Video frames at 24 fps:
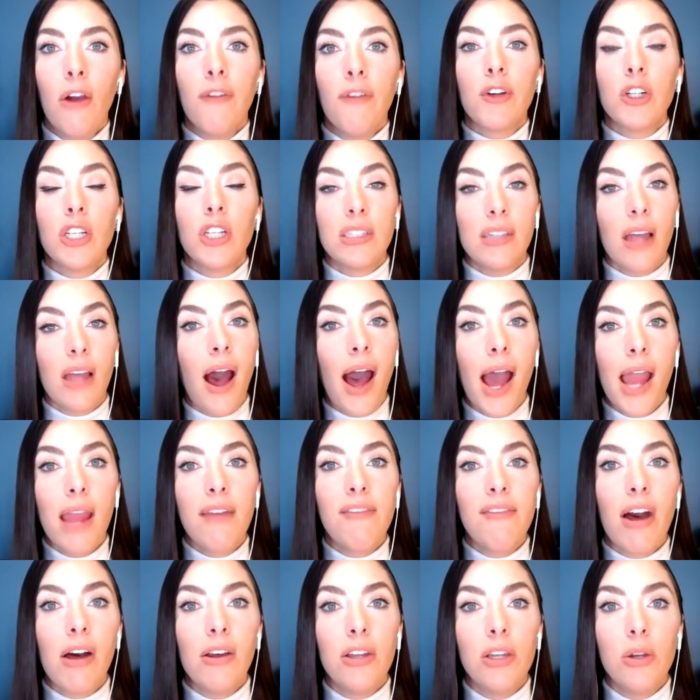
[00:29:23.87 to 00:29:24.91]
versus a high
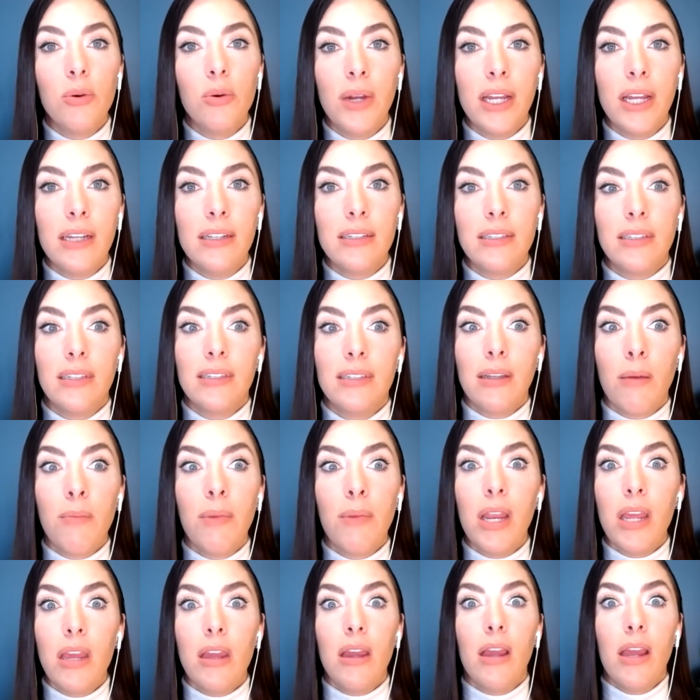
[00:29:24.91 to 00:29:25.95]
value is
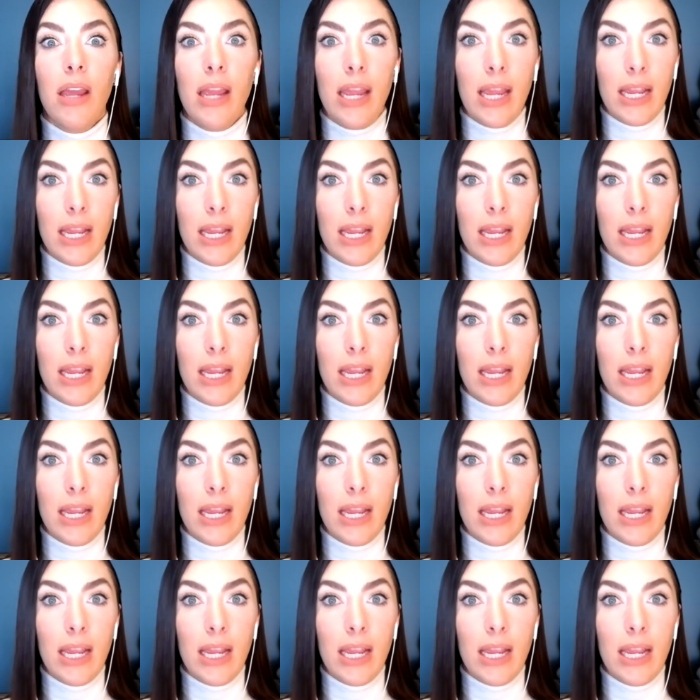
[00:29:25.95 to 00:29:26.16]
somebody